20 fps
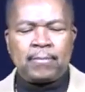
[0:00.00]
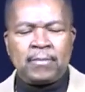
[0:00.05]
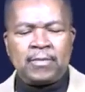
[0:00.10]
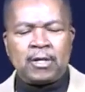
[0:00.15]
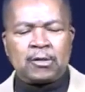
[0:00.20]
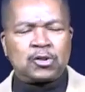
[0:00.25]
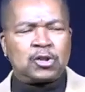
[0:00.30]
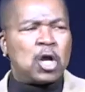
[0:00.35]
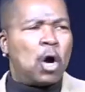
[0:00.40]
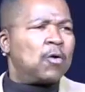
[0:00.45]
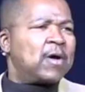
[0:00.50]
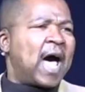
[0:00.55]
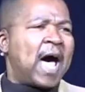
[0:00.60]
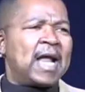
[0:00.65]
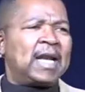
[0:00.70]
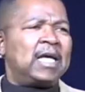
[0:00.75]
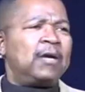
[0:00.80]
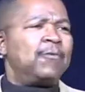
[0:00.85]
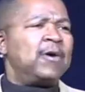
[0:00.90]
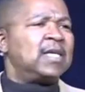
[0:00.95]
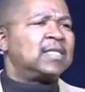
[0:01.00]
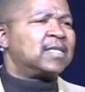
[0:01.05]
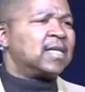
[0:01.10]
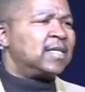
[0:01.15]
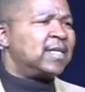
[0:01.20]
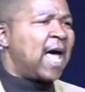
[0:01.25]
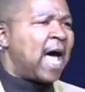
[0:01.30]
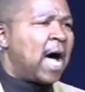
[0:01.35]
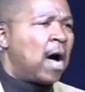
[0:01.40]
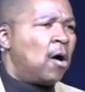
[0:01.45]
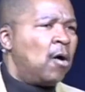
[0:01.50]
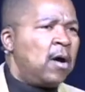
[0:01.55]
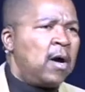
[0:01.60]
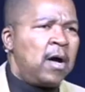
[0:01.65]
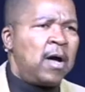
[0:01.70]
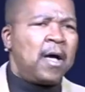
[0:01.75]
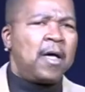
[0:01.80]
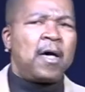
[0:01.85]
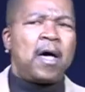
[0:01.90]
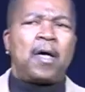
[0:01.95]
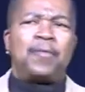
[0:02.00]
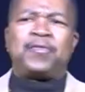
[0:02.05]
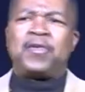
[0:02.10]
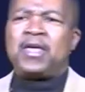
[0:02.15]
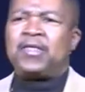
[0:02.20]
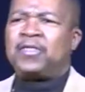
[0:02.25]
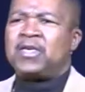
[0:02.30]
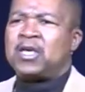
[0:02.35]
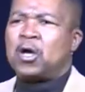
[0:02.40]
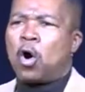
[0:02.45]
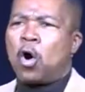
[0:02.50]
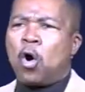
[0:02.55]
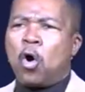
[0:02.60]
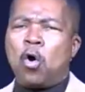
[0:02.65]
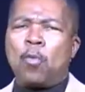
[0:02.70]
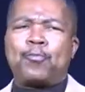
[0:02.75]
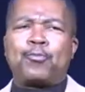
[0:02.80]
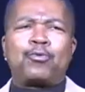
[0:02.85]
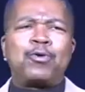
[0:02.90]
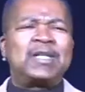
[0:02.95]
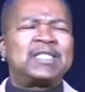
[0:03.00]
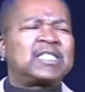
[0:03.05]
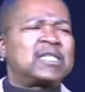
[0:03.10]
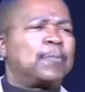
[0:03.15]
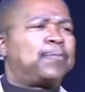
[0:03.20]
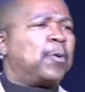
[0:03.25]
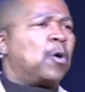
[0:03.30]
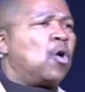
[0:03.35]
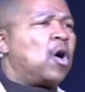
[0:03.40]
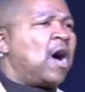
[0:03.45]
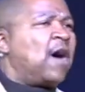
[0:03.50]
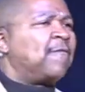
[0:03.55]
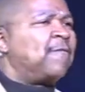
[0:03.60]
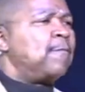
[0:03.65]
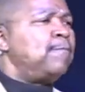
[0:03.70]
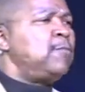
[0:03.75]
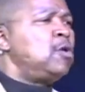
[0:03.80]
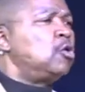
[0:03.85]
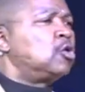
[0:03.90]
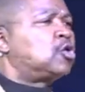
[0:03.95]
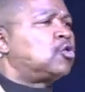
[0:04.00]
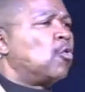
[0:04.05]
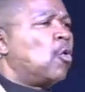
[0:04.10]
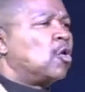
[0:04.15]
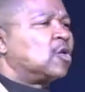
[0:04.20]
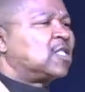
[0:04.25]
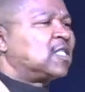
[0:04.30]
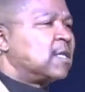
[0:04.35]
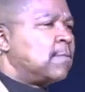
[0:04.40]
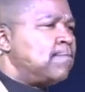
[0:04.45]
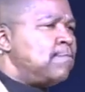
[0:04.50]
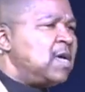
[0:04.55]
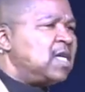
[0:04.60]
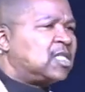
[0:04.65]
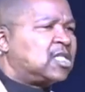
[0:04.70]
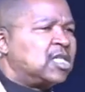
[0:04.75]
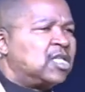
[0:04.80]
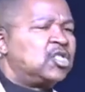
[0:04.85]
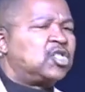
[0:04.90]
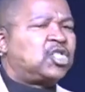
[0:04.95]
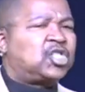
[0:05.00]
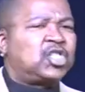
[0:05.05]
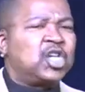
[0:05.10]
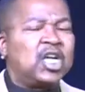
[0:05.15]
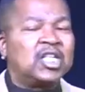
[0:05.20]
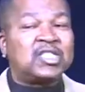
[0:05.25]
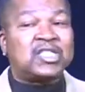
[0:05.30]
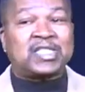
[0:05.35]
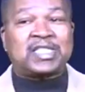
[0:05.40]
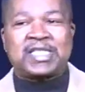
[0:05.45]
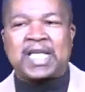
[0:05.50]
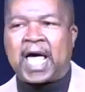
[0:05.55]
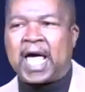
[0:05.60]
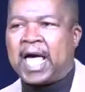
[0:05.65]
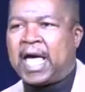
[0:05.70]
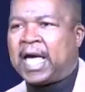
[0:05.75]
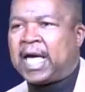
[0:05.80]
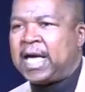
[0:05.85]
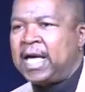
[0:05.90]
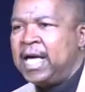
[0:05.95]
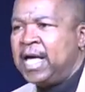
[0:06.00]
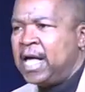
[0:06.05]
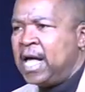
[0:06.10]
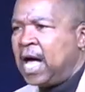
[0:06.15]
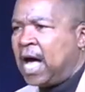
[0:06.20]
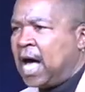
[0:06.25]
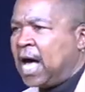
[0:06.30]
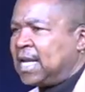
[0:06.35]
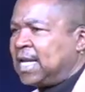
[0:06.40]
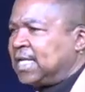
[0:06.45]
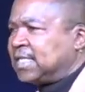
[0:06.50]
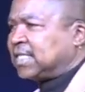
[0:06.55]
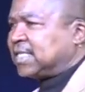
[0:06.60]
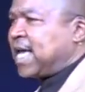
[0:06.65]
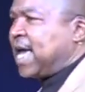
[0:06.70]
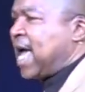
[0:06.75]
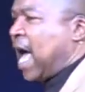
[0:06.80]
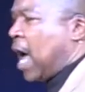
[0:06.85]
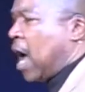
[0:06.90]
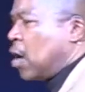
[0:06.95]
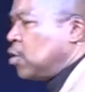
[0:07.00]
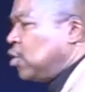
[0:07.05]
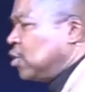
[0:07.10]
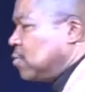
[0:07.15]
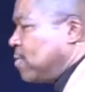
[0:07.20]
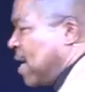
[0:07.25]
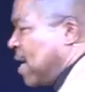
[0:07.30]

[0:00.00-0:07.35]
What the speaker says: There's no godly reason. Now, the whole principle of mutual submission should say, let's say I'll use